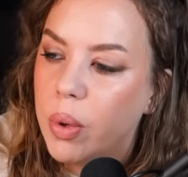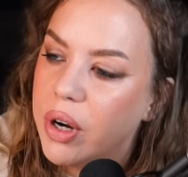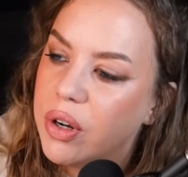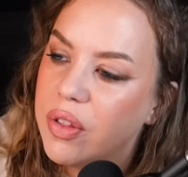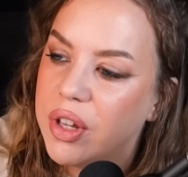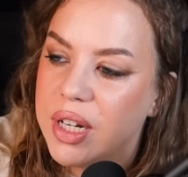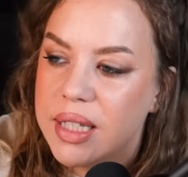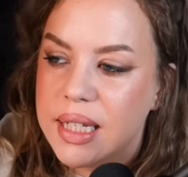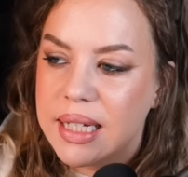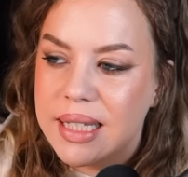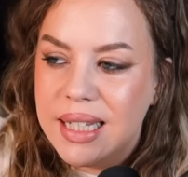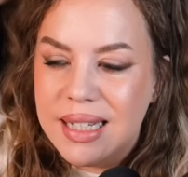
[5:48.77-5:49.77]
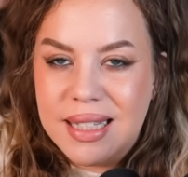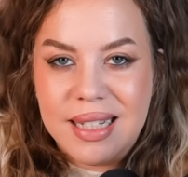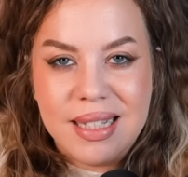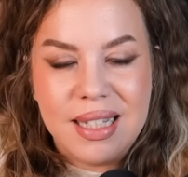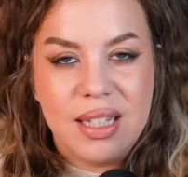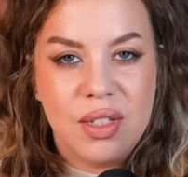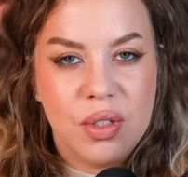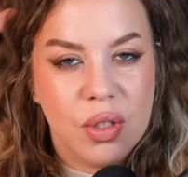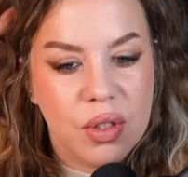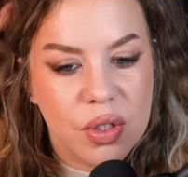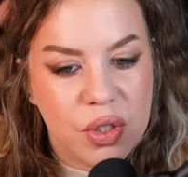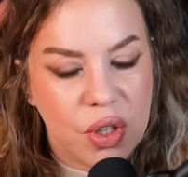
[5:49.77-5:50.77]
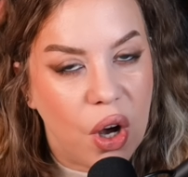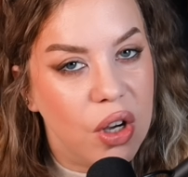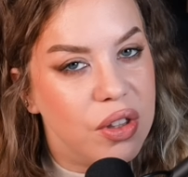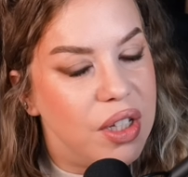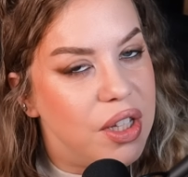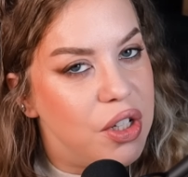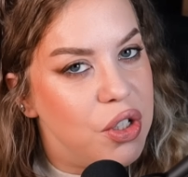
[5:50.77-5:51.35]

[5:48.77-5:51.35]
weirder than its existence is the song that they